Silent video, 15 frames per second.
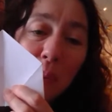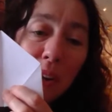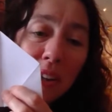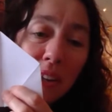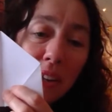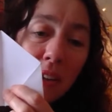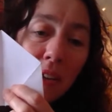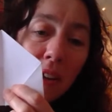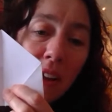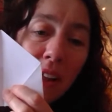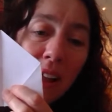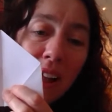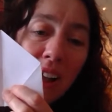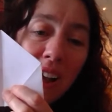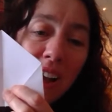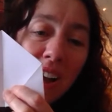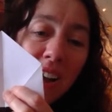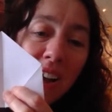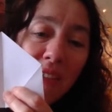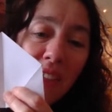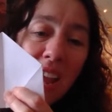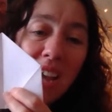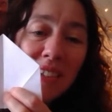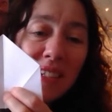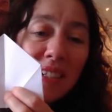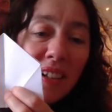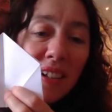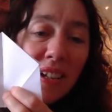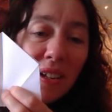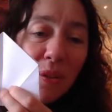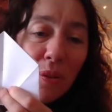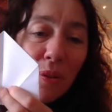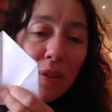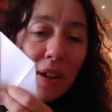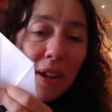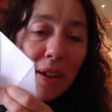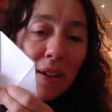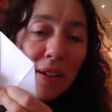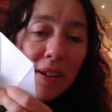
won't you? Uh, the outside corner